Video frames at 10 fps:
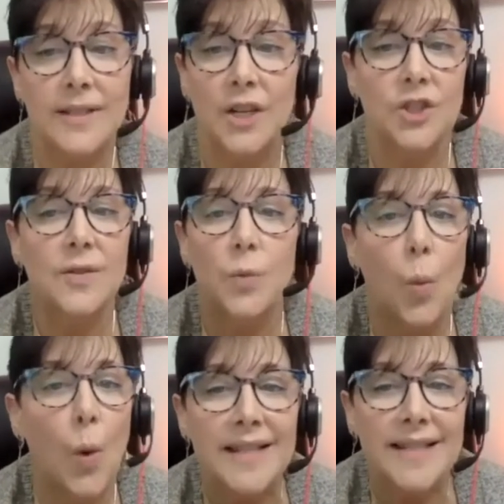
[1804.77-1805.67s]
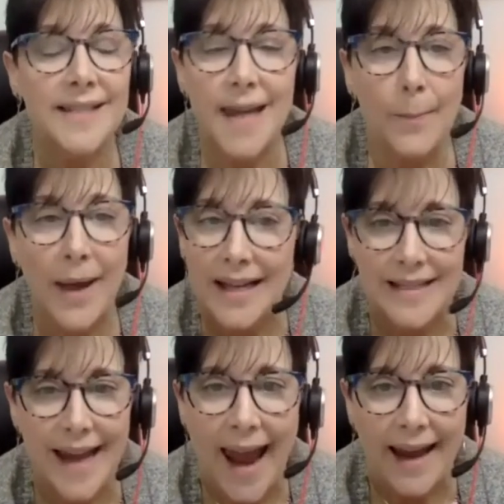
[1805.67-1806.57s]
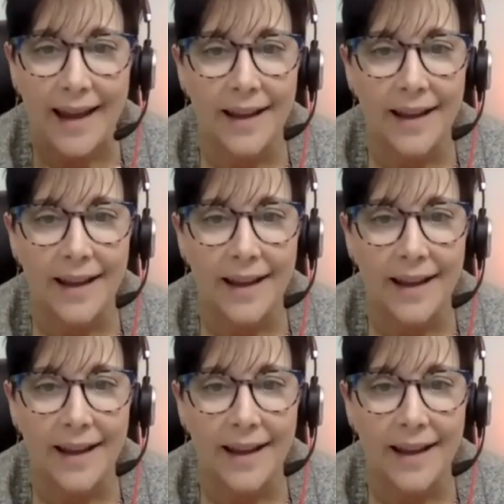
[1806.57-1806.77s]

on just 1 step a day.